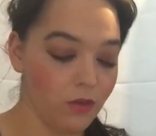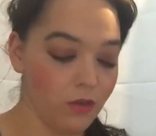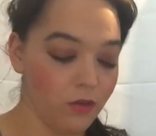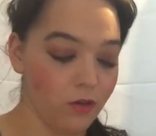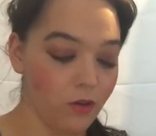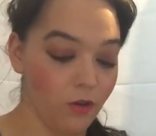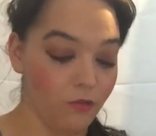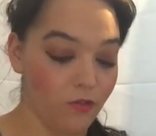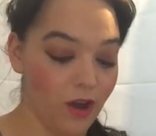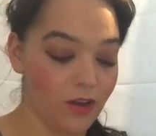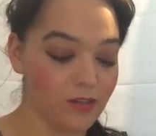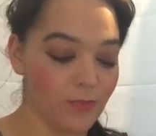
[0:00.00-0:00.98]
You're a
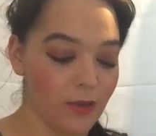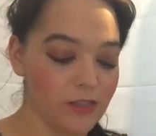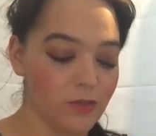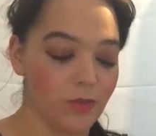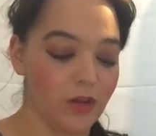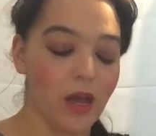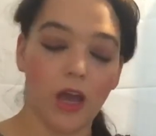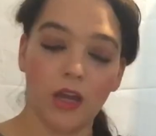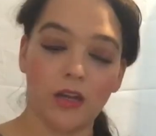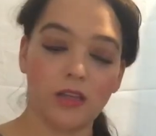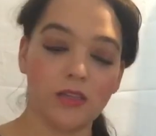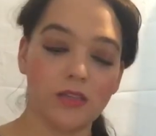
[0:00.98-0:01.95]
rare specimen,
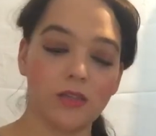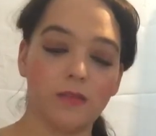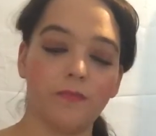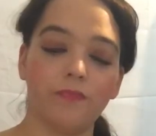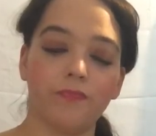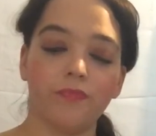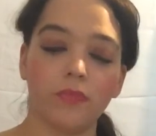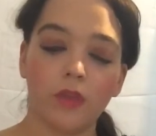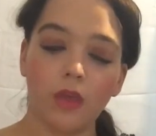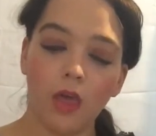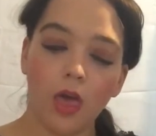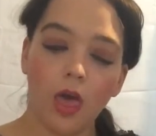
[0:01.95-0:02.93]
Highness.
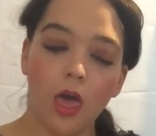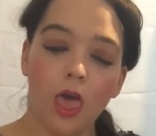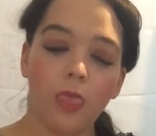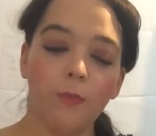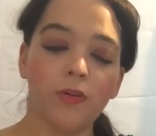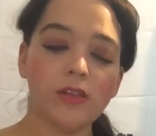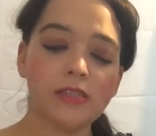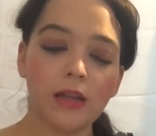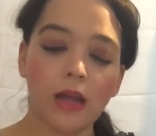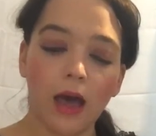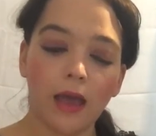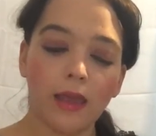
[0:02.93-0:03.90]
The prince and
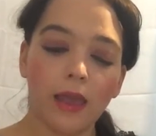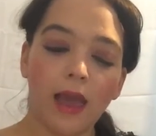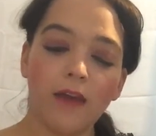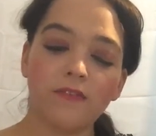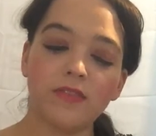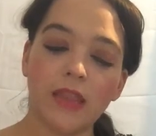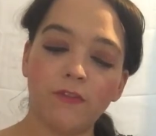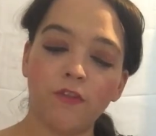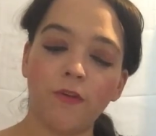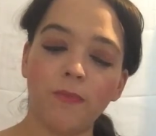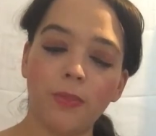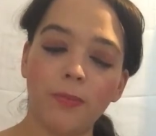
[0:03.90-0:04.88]
I have never
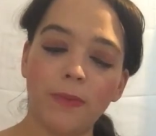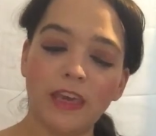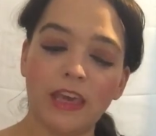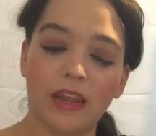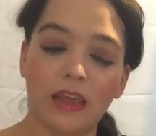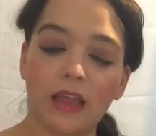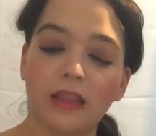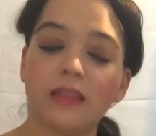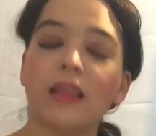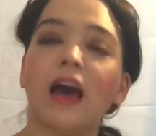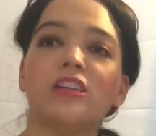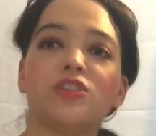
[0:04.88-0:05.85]
from the beginning
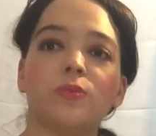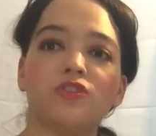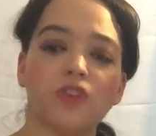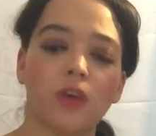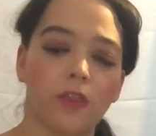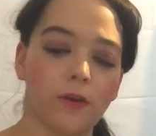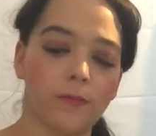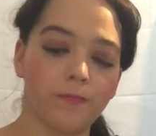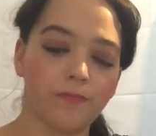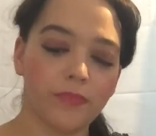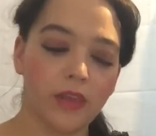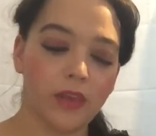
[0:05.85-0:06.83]
lied to each other.
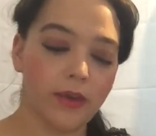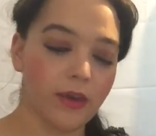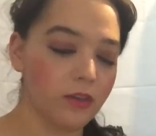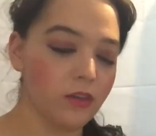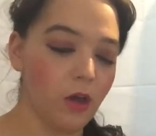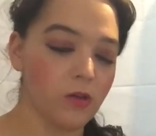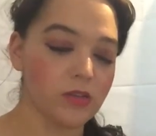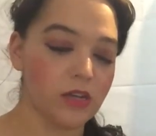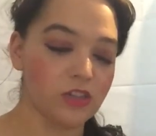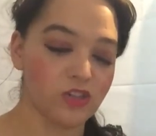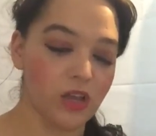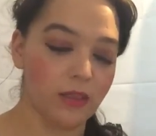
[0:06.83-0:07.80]
He knows I
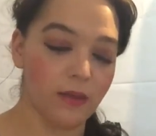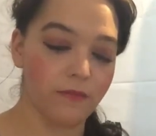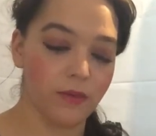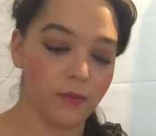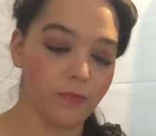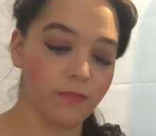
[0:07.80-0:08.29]
do not love him.